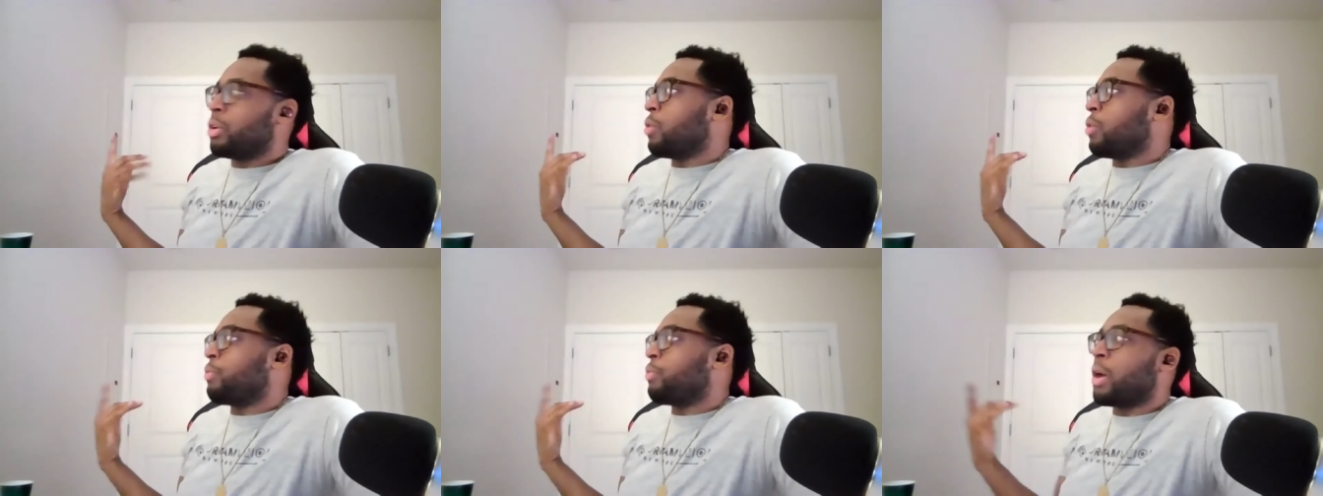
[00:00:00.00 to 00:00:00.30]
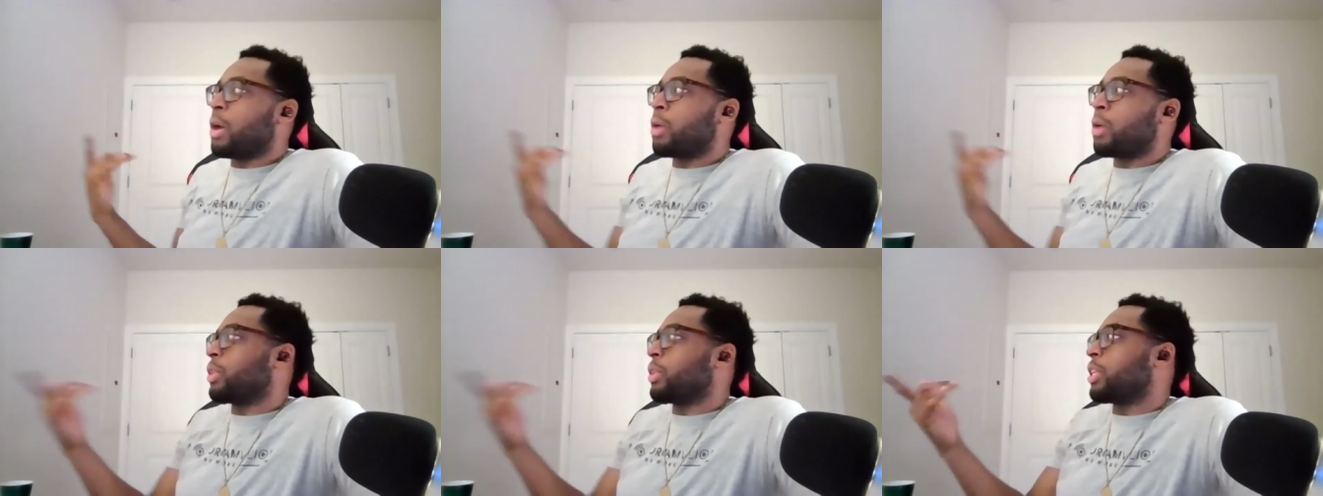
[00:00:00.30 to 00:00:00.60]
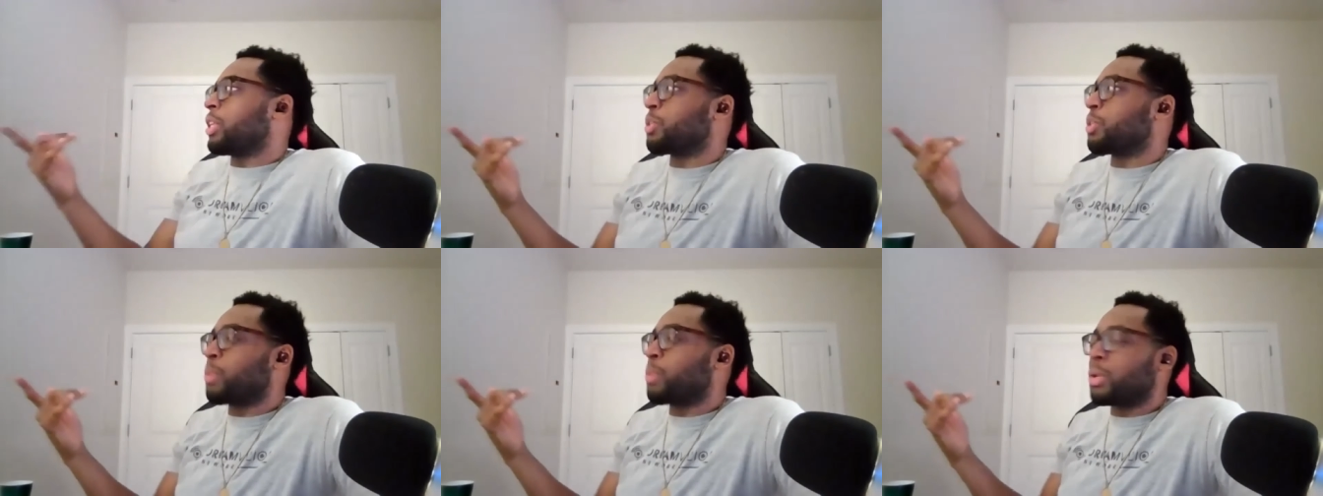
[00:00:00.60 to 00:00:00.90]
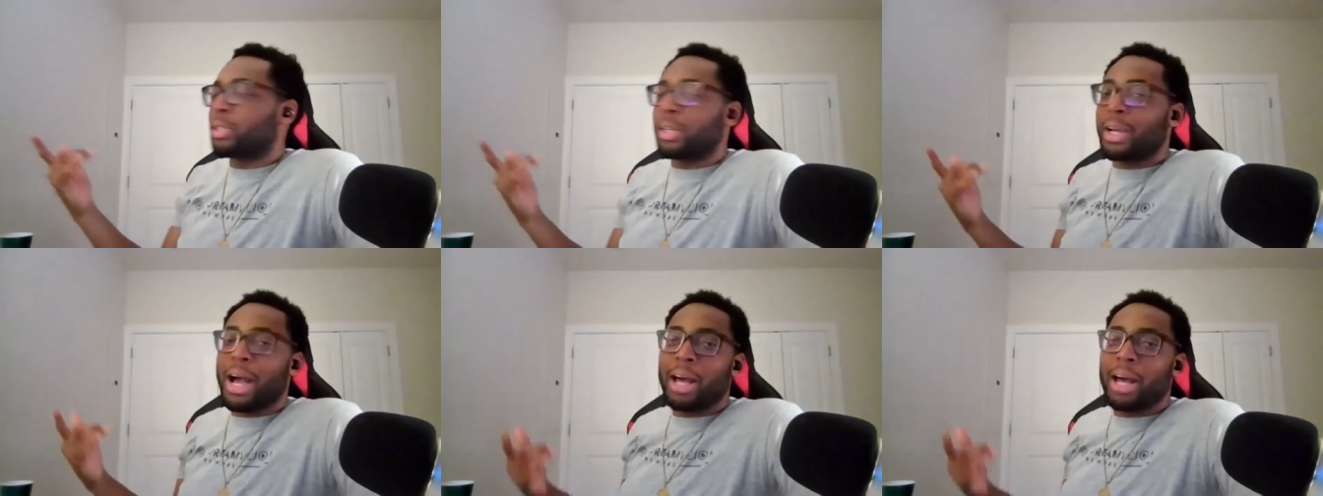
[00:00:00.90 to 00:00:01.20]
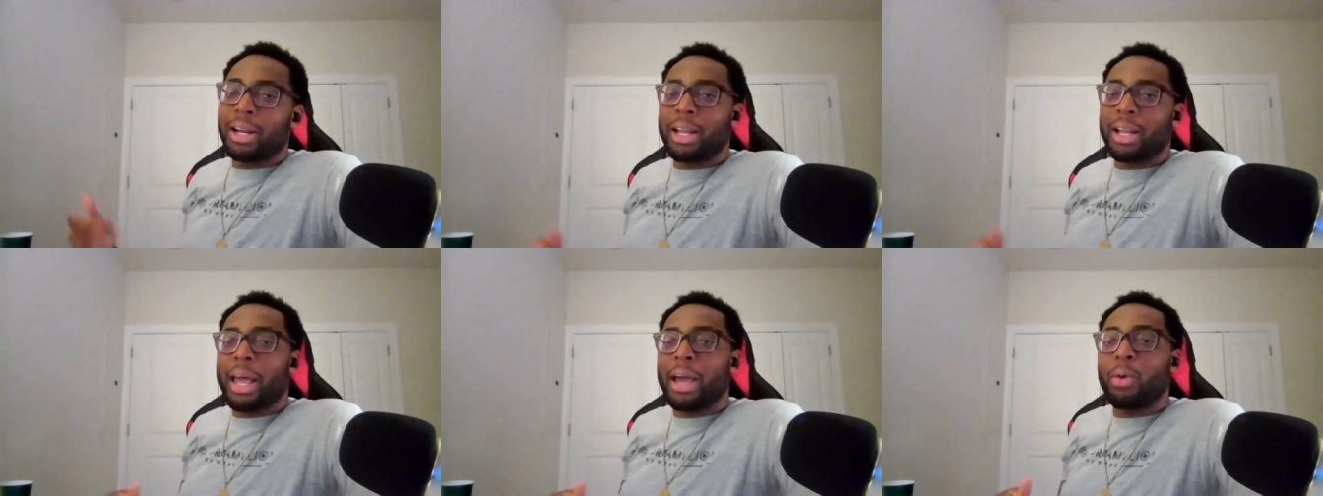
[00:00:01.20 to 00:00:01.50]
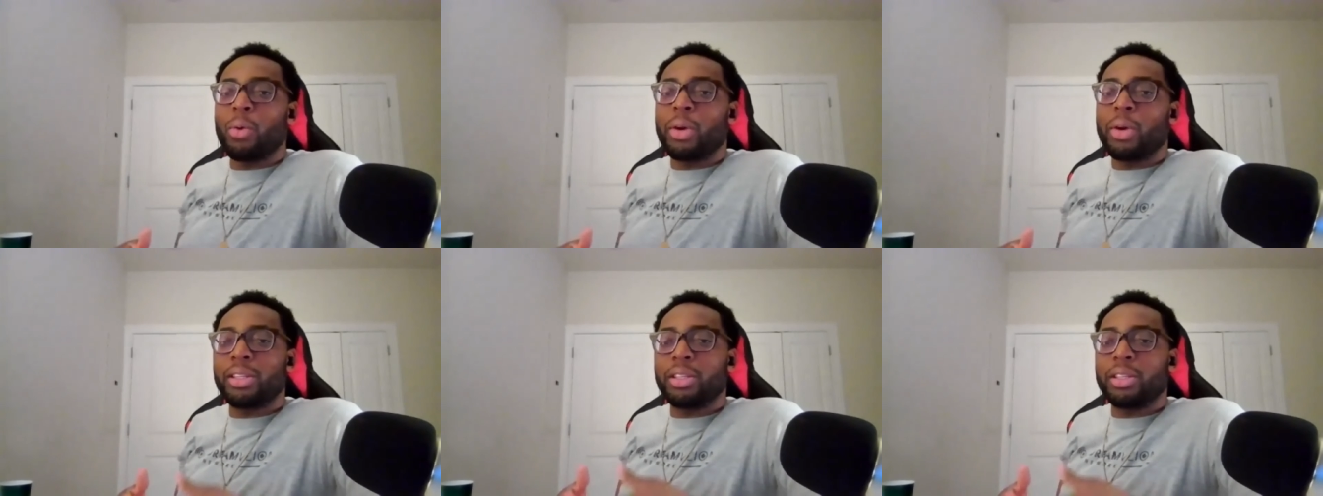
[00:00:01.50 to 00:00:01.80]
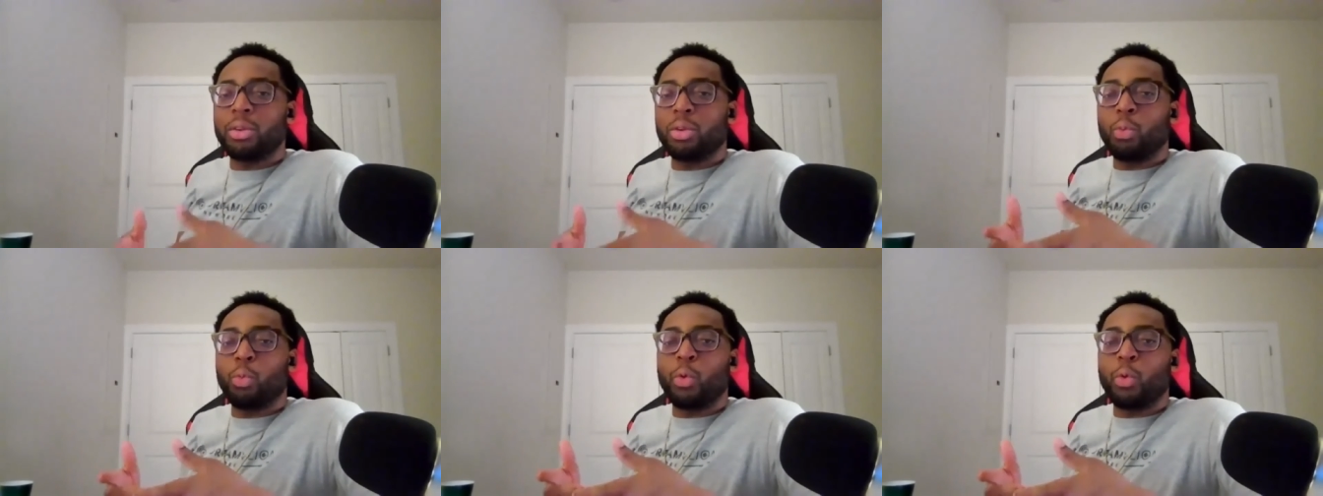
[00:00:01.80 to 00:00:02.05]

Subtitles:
go fuck with this person, kind of like what